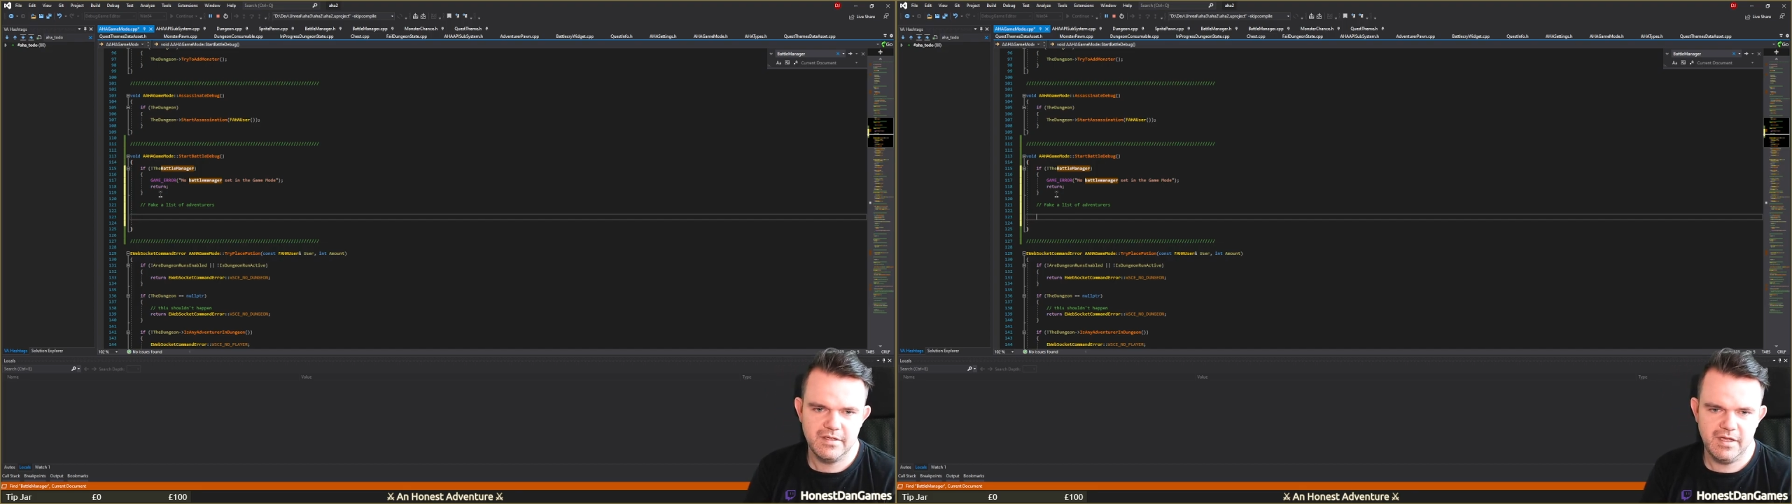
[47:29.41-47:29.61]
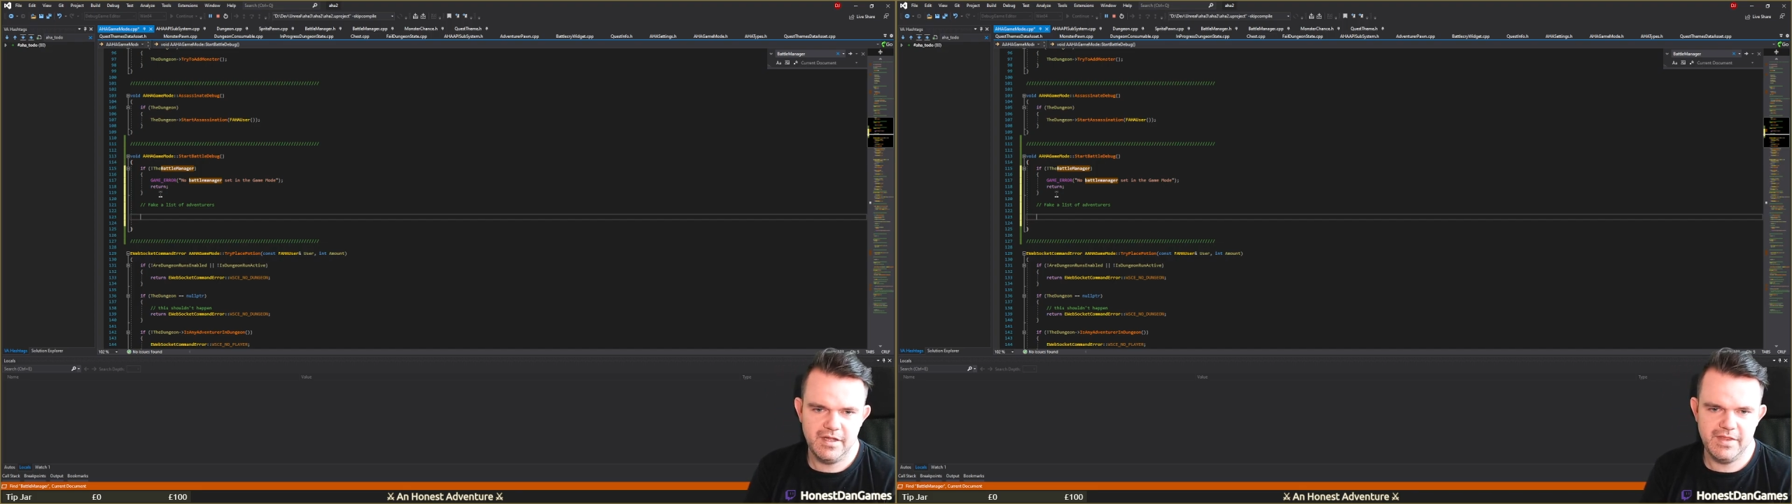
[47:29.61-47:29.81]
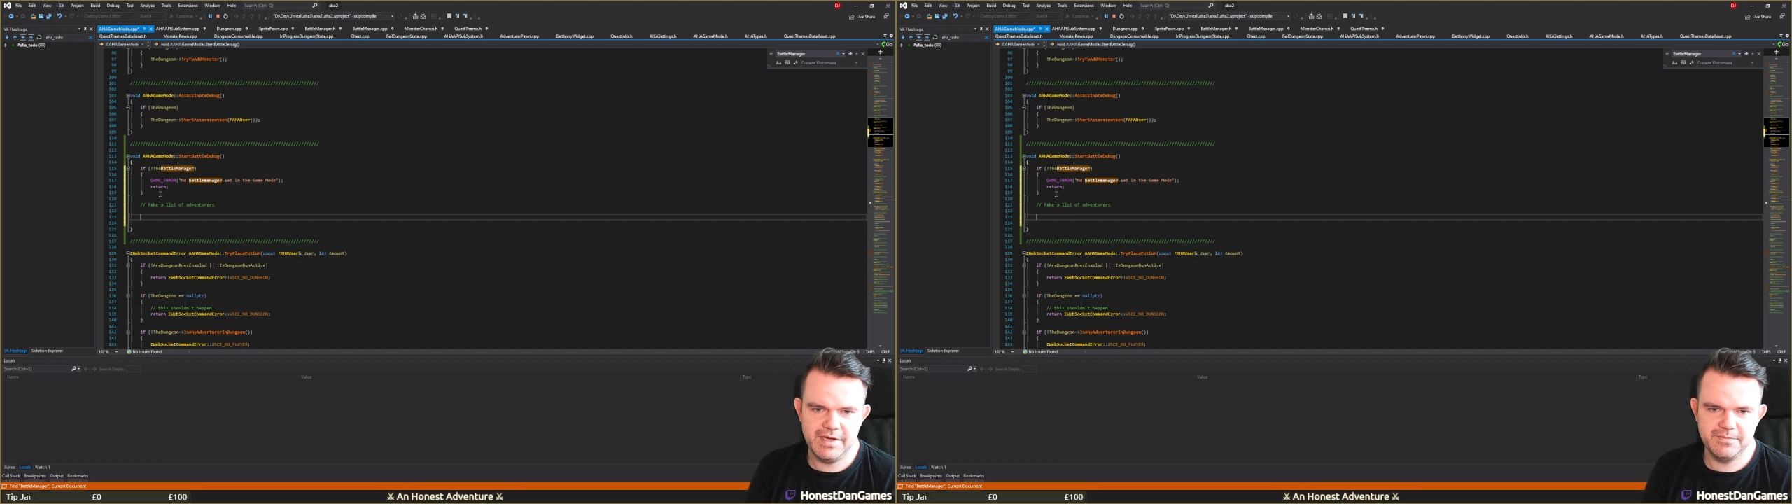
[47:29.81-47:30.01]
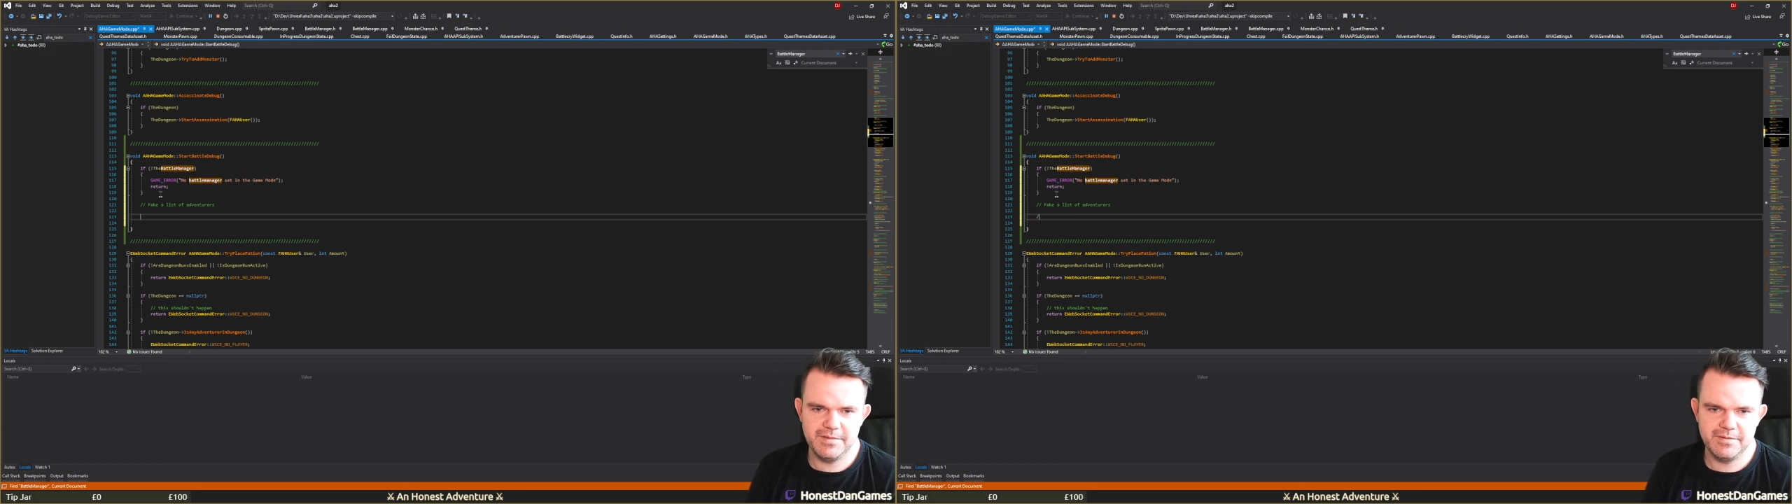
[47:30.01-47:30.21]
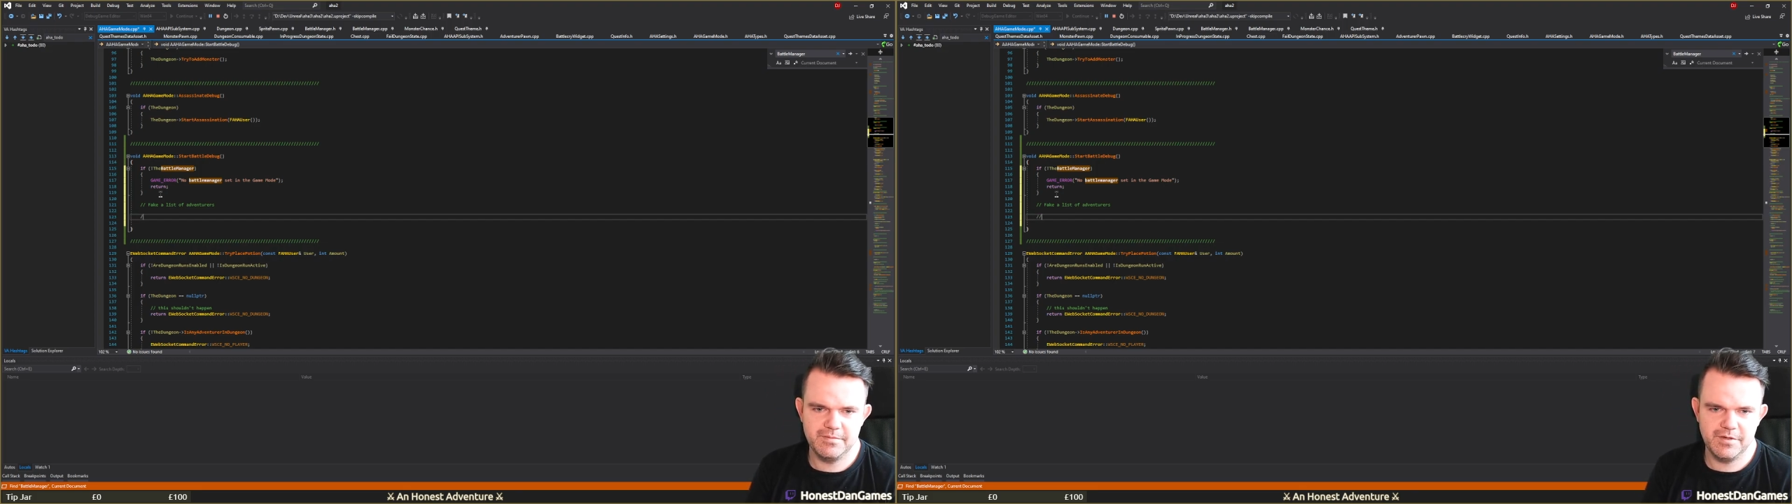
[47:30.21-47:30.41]
And then we
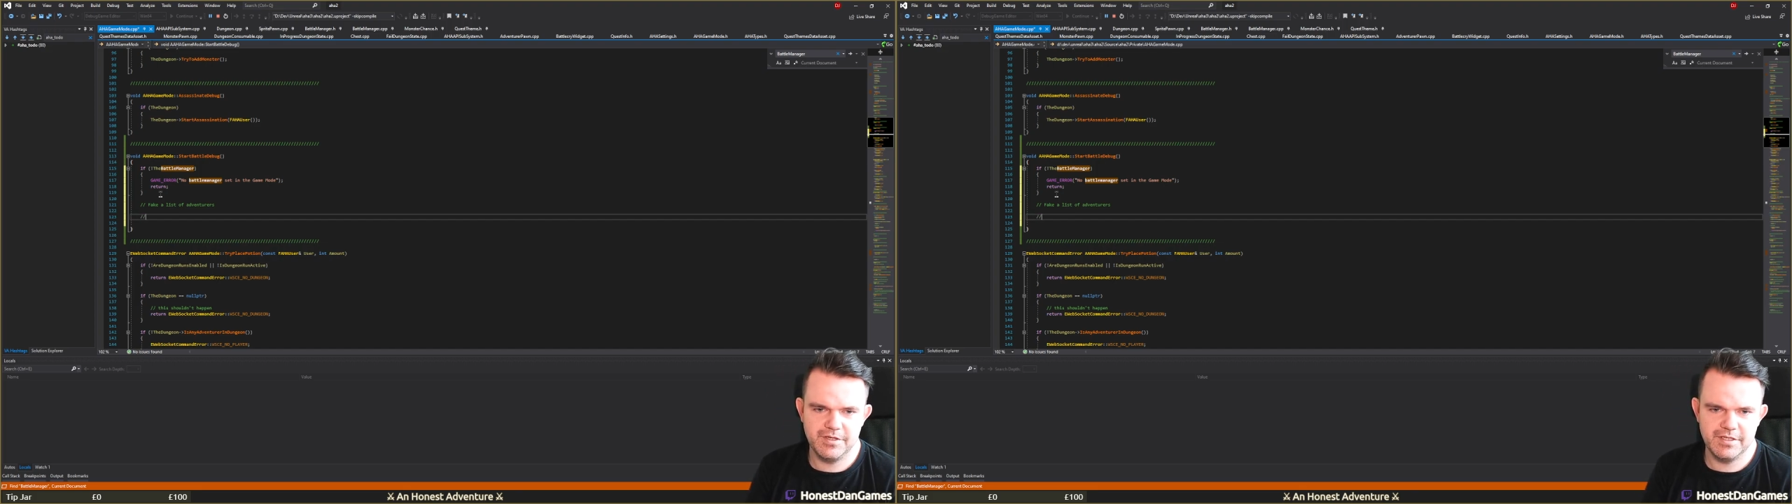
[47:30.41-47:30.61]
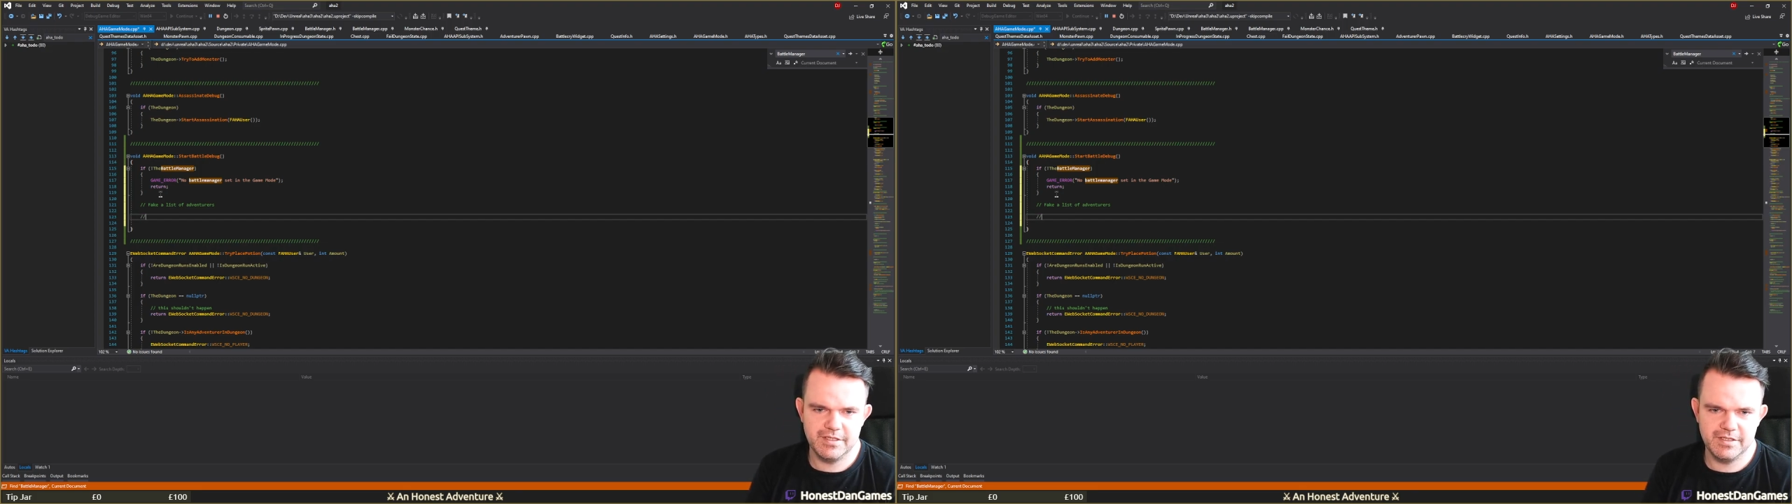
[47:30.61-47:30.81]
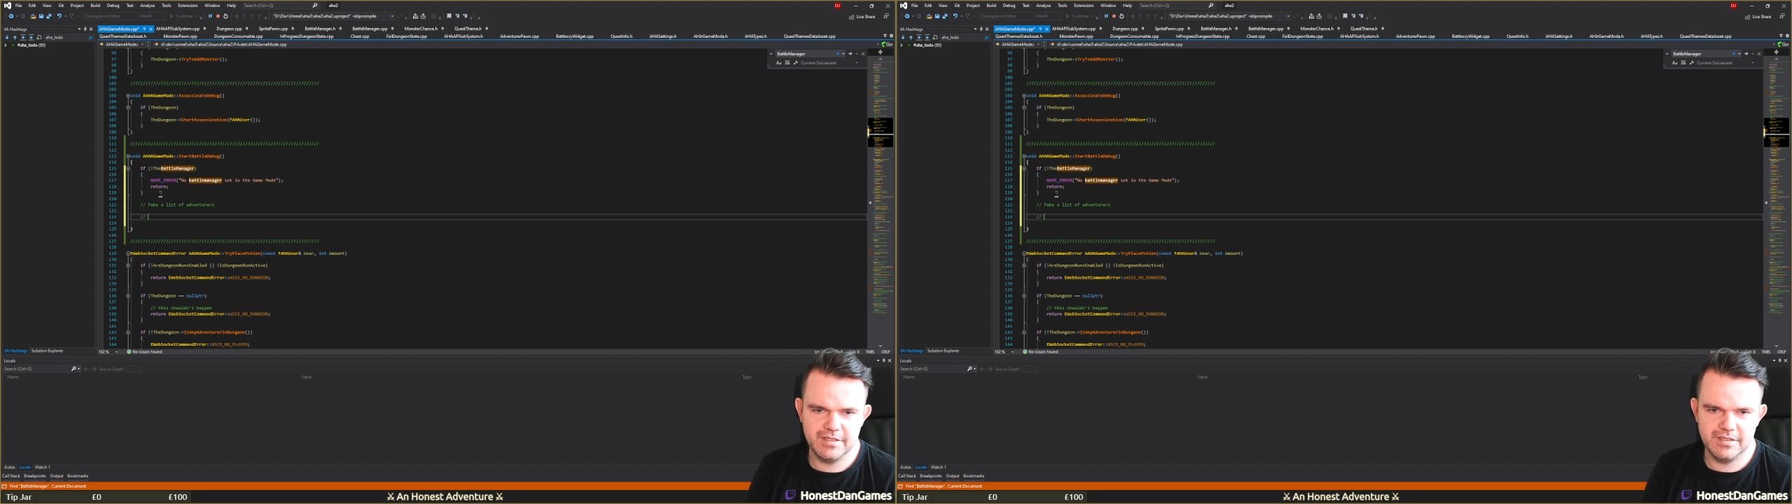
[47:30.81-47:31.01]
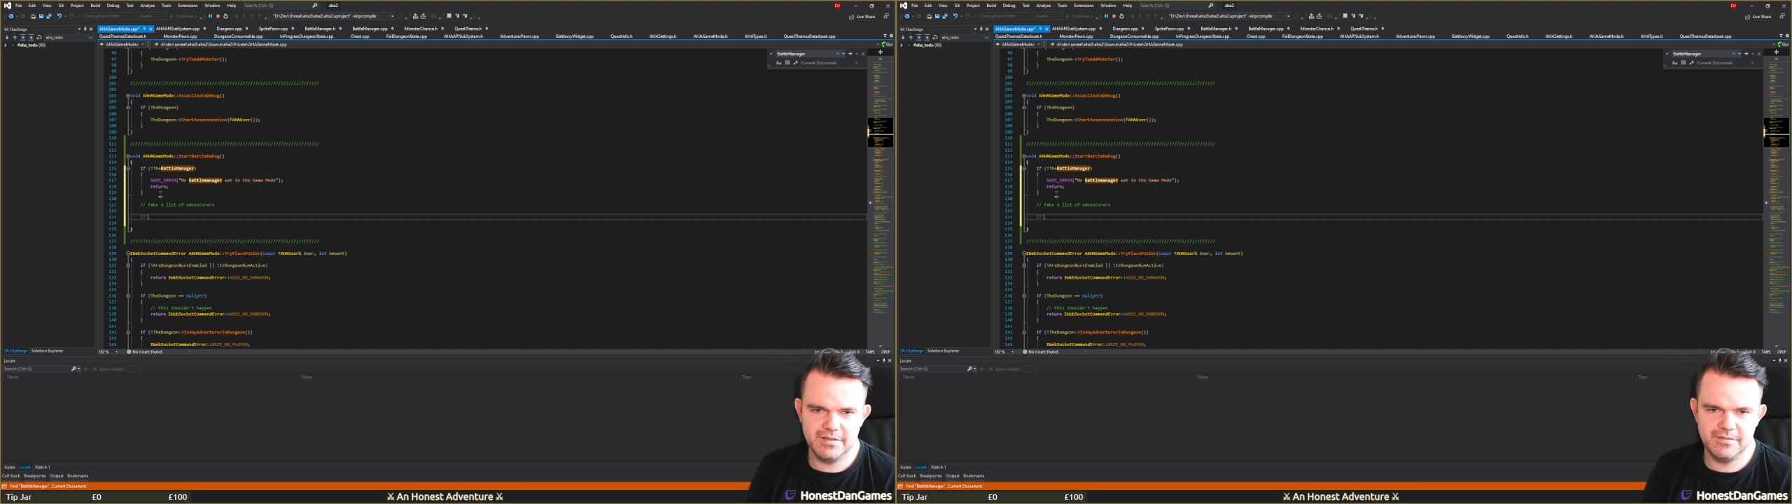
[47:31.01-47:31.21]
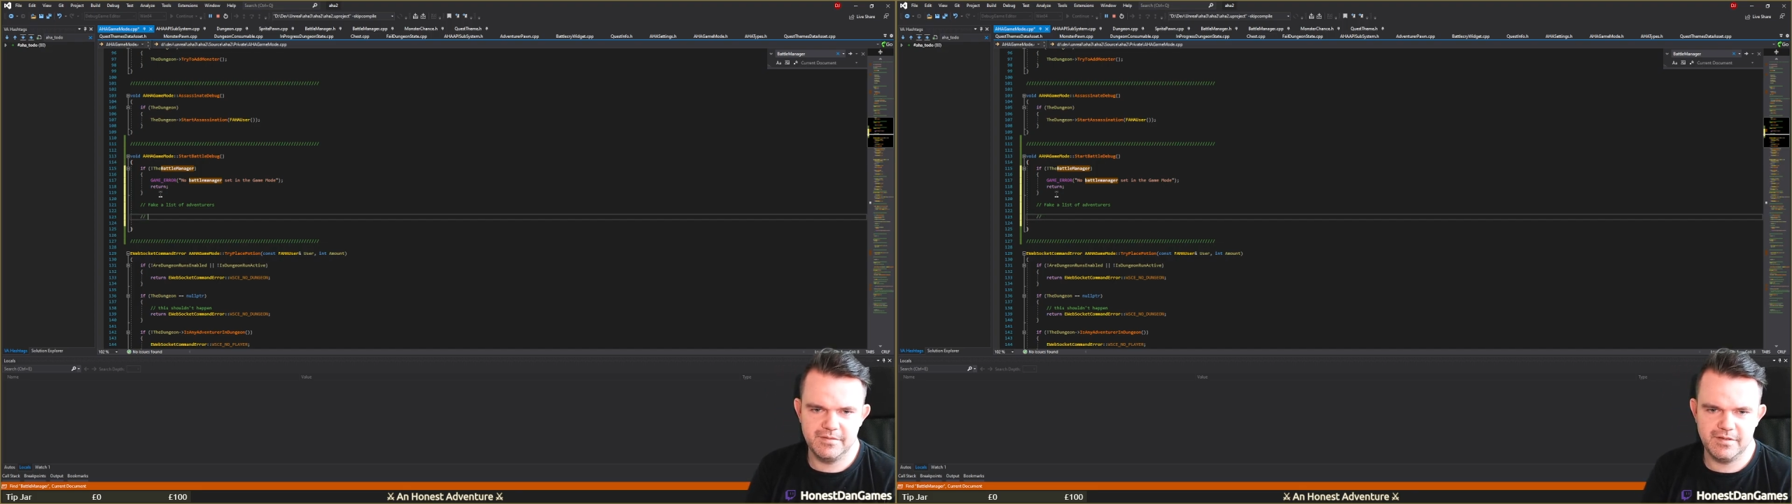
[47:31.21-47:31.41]
would want to